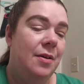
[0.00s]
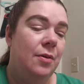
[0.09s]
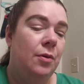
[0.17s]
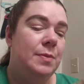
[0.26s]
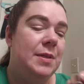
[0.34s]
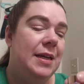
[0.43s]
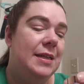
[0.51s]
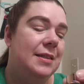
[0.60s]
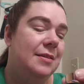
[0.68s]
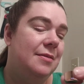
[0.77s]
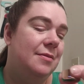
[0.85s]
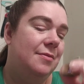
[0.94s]

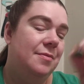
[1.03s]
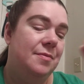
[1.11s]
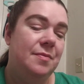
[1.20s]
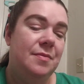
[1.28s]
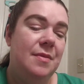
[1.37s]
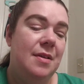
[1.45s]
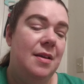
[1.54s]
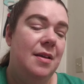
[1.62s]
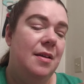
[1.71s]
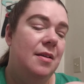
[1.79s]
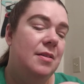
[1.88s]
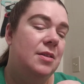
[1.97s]
Whoopsies.
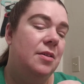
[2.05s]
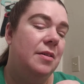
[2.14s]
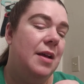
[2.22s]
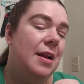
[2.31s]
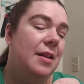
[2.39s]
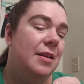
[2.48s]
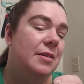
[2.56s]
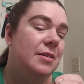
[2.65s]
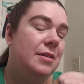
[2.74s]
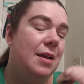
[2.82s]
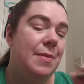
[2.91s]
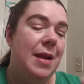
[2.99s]
So it got a little
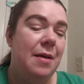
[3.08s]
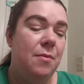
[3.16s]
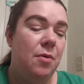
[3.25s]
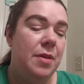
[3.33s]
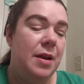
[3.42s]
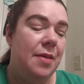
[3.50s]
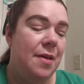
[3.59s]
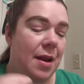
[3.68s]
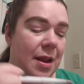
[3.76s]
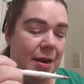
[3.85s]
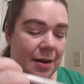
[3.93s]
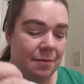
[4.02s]
coming out more than I thought
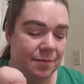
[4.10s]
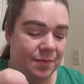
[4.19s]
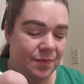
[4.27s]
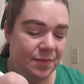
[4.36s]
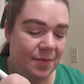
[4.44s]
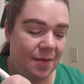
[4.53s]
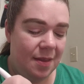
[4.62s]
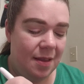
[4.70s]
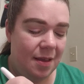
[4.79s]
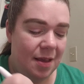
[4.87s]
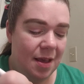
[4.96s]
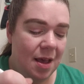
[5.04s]
it did.
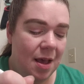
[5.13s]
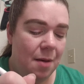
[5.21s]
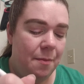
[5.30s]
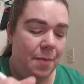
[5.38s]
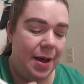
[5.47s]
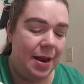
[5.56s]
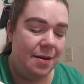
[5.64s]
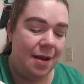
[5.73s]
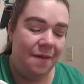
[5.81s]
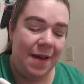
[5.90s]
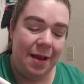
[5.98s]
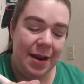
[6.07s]
But
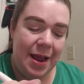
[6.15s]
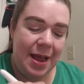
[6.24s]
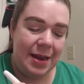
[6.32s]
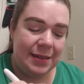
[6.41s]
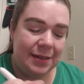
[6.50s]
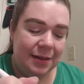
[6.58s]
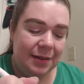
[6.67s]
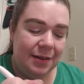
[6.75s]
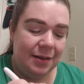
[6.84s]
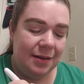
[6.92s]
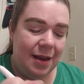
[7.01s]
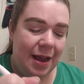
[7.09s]
I found it.
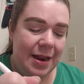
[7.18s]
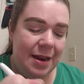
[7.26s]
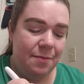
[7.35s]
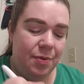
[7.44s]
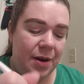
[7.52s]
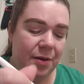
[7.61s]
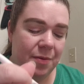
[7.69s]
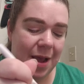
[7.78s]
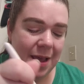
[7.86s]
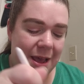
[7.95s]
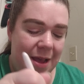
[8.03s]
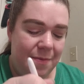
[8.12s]
I didn't put it
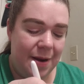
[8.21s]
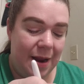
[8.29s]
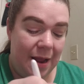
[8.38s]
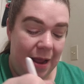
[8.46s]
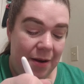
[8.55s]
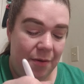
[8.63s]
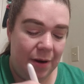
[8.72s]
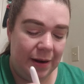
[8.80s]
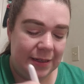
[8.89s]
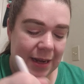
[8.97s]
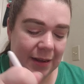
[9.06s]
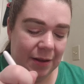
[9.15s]
away yet, but I know
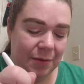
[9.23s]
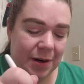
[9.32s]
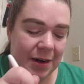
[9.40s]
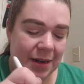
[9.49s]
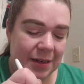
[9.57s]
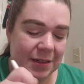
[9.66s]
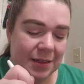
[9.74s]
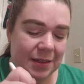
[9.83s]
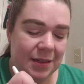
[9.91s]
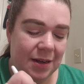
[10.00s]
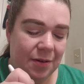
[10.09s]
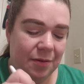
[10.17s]
exactly where it is.
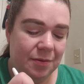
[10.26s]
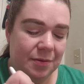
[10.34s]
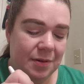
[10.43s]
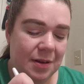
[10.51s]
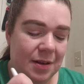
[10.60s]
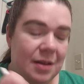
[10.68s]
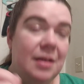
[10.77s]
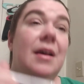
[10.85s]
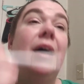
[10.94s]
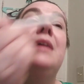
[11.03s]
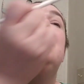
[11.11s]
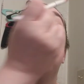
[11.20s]
So
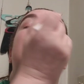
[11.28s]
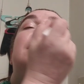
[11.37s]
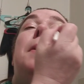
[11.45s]
I just